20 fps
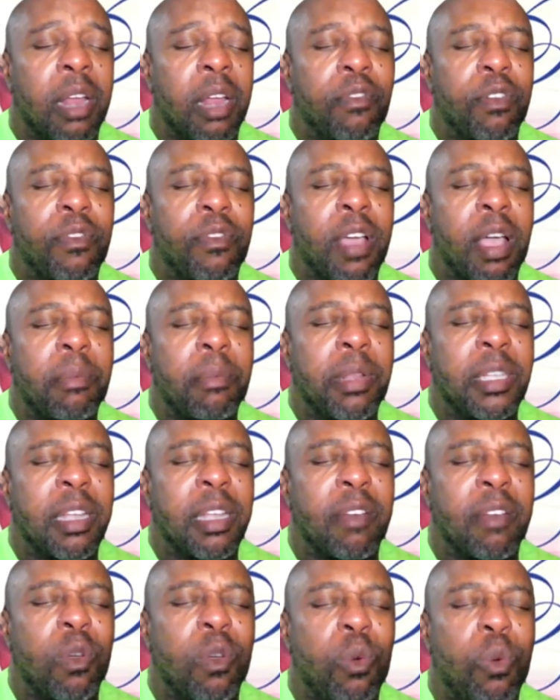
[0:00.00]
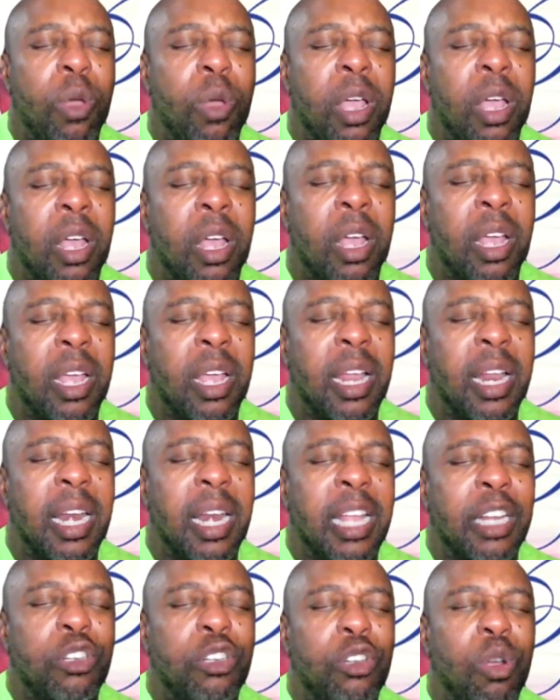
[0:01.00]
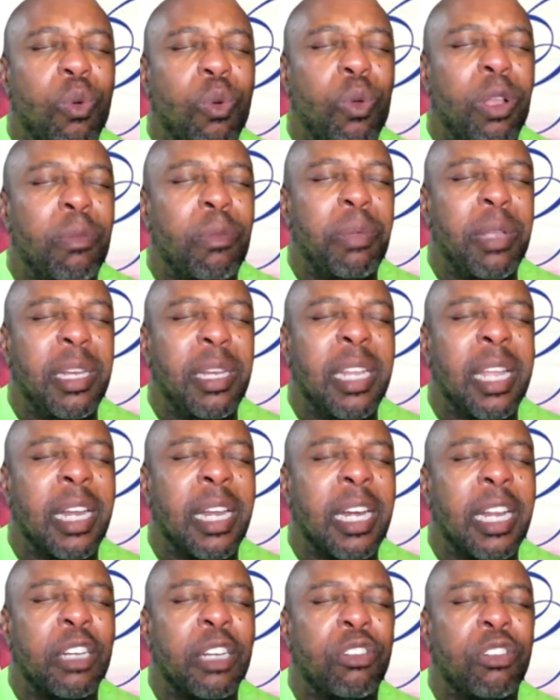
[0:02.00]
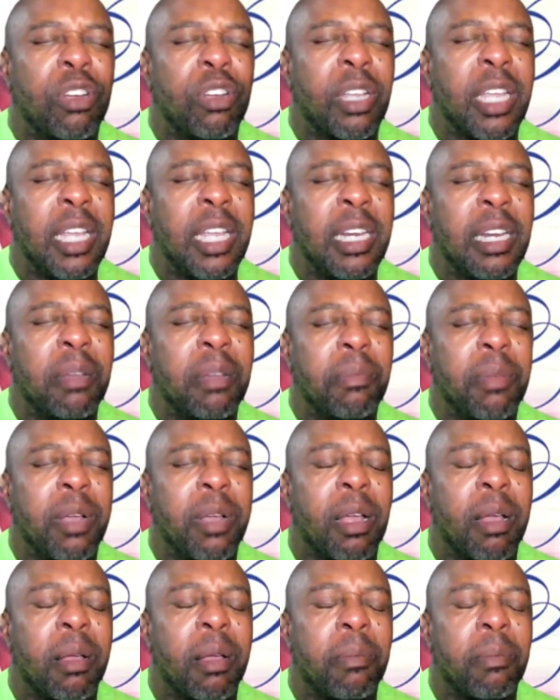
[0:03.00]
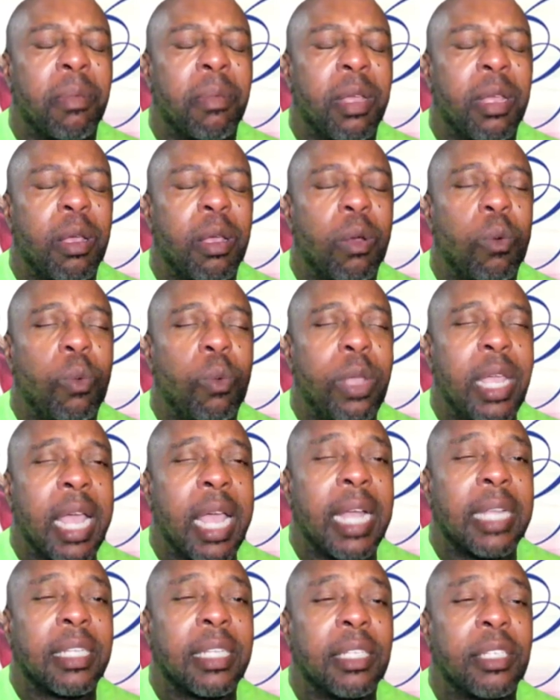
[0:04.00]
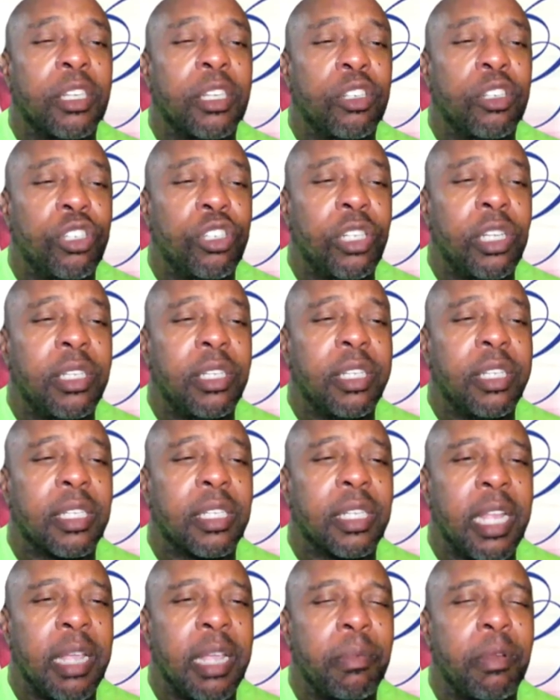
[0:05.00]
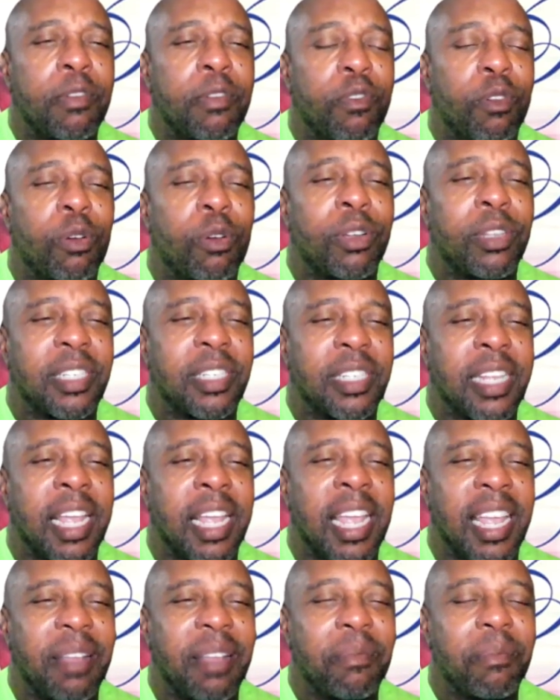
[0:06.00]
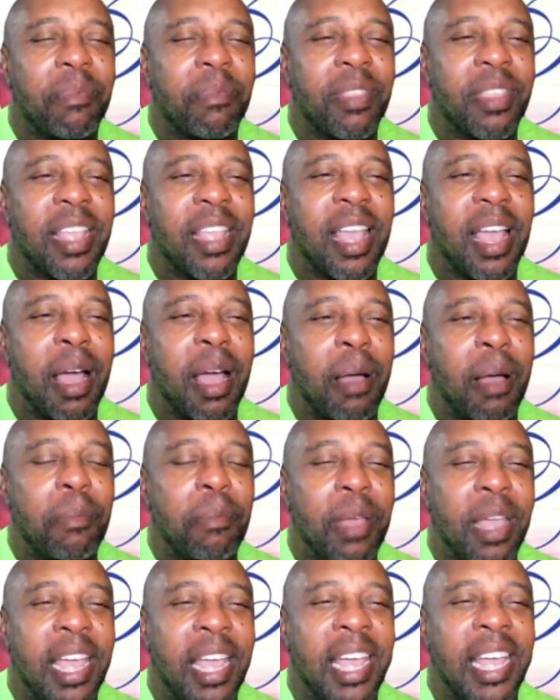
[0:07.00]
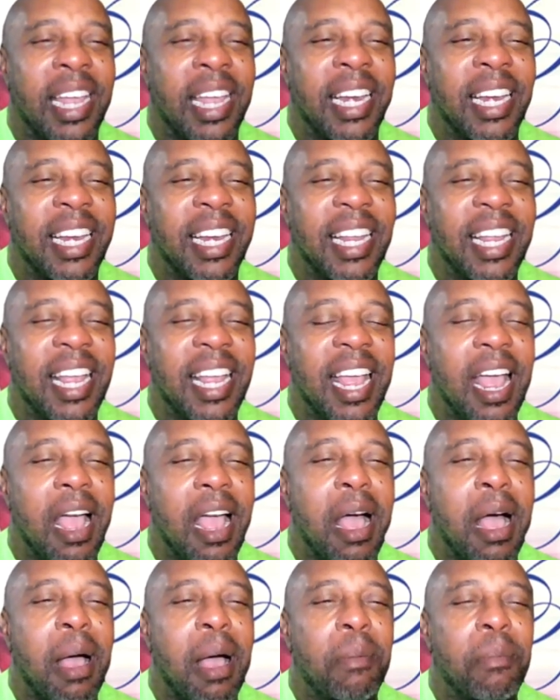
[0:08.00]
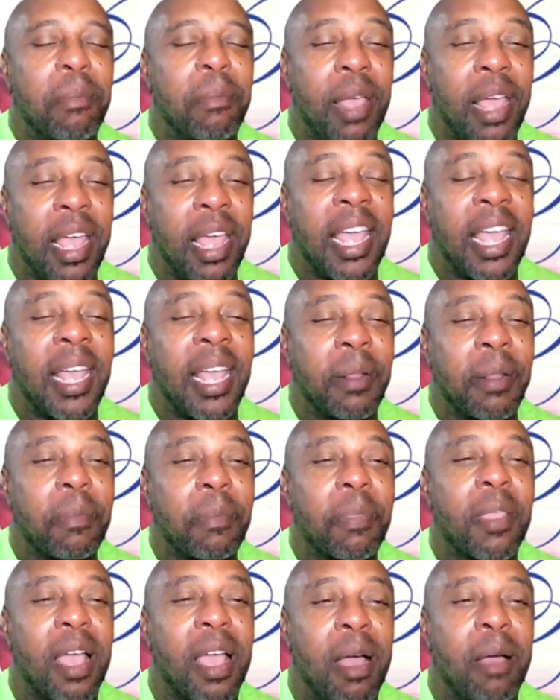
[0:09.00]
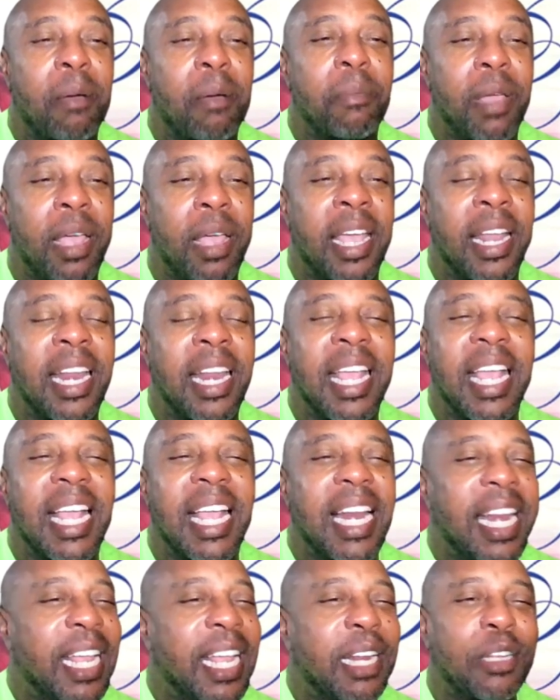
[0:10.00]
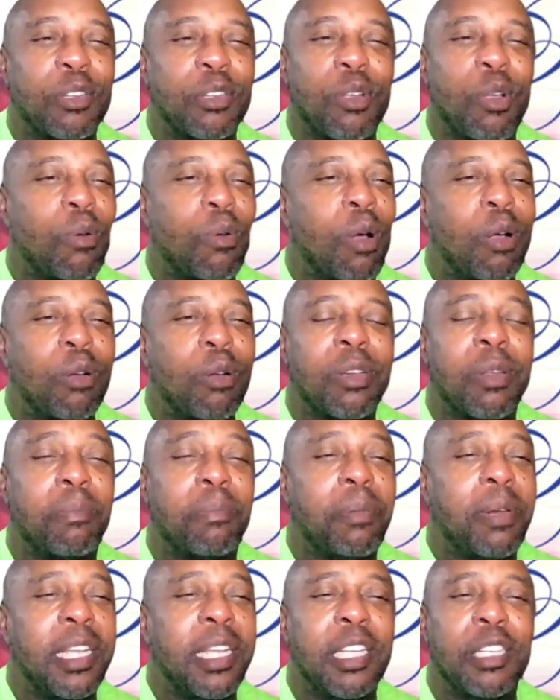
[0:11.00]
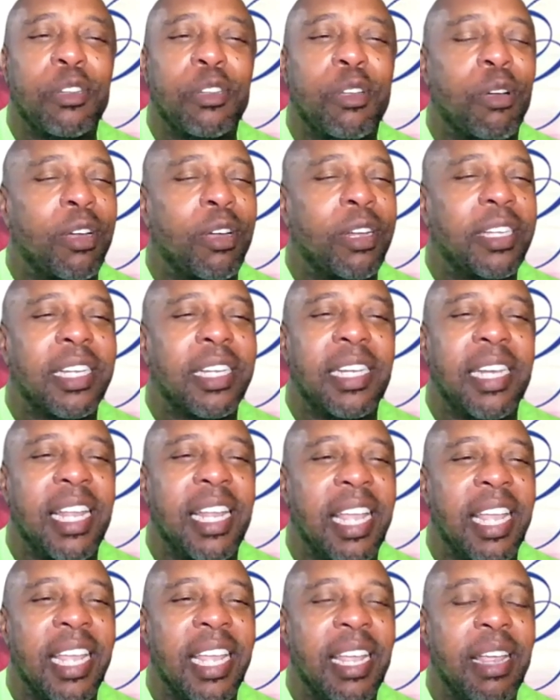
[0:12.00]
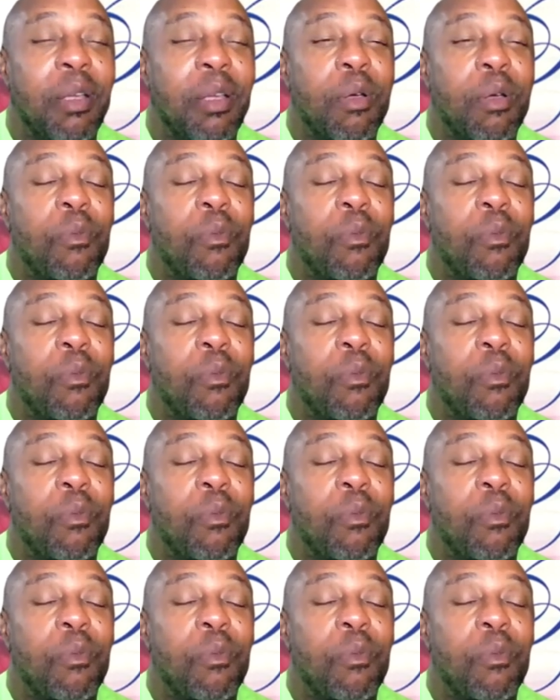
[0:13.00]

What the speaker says: and for families everywhere. Let your will be done, let your kingdom come. We ask this in Jesus' name and for our sake. Amen. Amen. Amen. Let us go out to please God today,